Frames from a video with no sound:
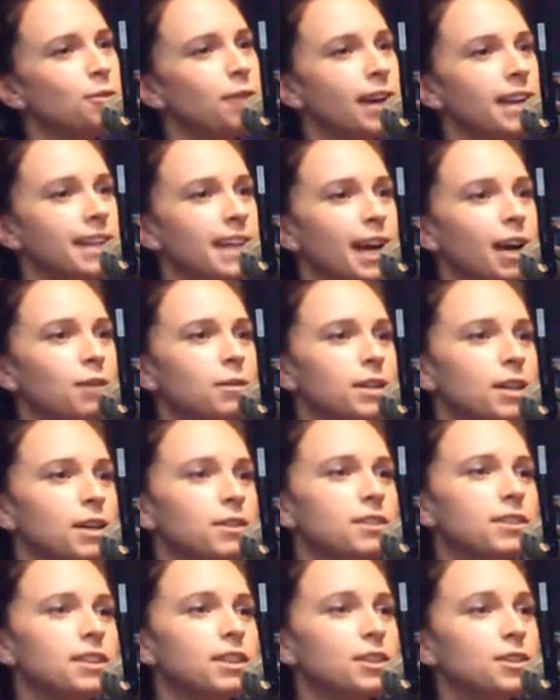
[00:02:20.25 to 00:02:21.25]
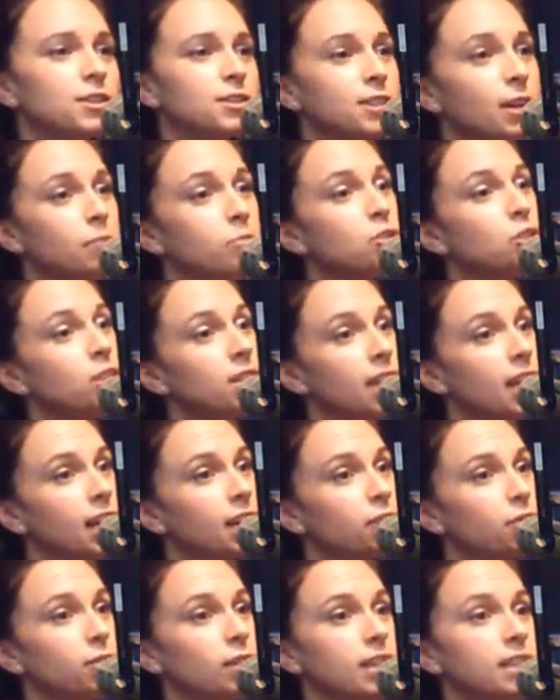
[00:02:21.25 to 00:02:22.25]
Right now, we know that there are some
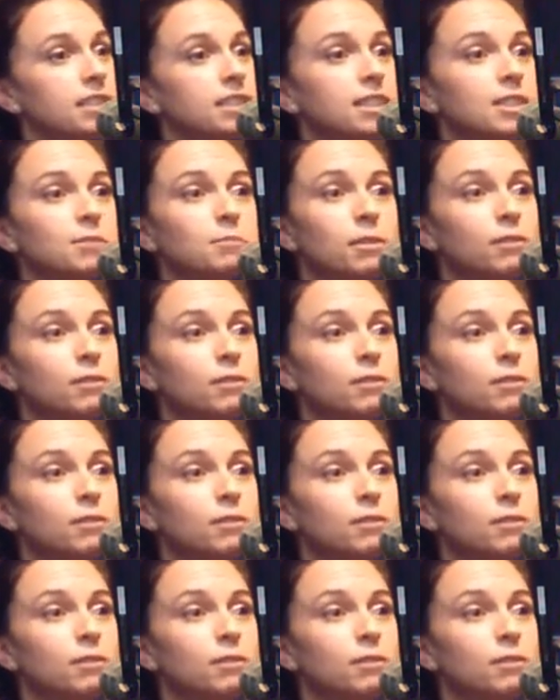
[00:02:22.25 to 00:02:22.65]
genetic risks,